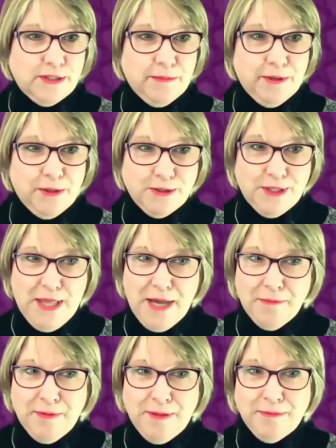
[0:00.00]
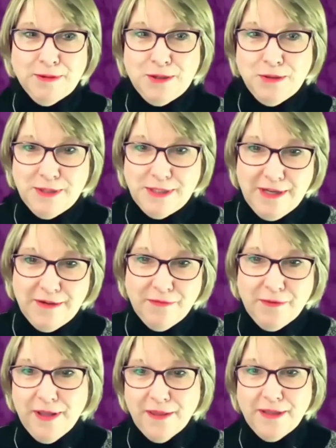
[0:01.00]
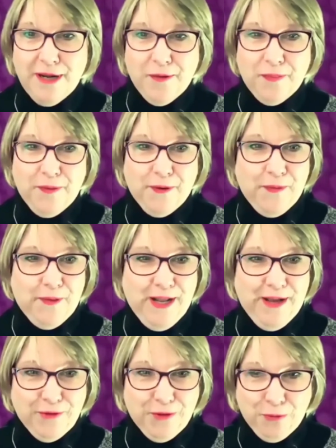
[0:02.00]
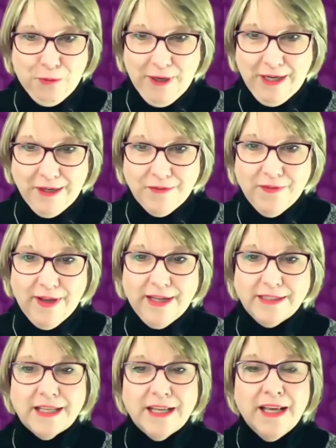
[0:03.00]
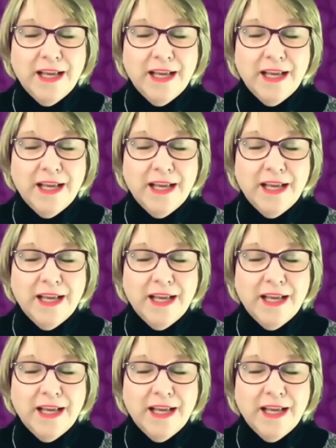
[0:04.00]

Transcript: I mean, there's a lot of people doing stuff for nothing out there that have great advice,